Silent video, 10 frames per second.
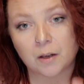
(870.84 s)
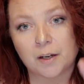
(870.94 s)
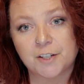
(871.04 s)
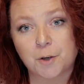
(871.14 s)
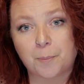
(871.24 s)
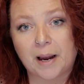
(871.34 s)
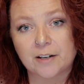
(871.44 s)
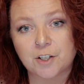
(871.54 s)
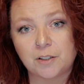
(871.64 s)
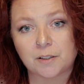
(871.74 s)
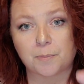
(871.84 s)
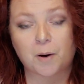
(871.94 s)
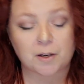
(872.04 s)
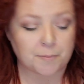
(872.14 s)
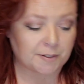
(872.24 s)
Show passion at the
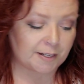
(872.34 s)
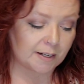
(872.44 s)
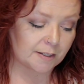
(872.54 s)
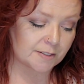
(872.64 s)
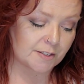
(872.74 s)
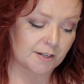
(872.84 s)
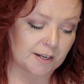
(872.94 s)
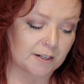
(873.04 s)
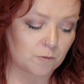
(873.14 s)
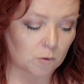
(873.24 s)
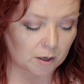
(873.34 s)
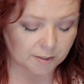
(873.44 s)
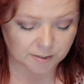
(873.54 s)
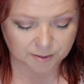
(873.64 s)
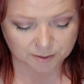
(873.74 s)
bottom of the deck. It's the Knight of
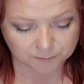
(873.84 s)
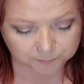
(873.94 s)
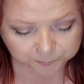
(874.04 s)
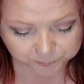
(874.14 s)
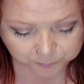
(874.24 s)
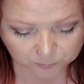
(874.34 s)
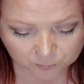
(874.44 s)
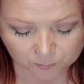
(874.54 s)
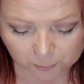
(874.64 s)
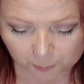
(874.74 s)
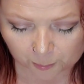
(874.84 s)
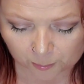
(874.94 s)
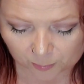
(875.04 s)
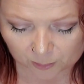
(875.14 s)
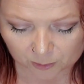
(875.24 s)
Wands.
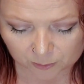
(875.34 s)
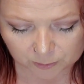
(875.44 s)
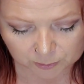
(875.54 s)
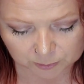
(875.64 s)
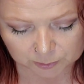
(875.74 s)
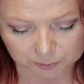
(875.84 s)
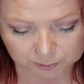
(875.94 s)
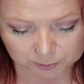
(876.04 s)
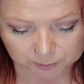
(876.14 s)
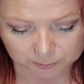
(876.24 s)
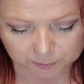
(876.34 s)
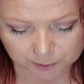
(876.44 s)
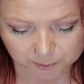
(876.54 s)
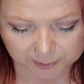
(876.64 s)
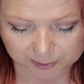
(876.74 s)

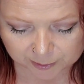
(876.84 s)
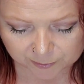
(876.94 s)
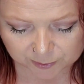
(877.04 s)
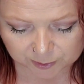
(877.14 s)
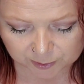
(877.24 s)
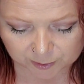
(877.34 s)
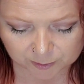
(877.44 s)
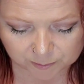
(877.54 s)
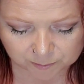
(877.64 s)
What do we have here?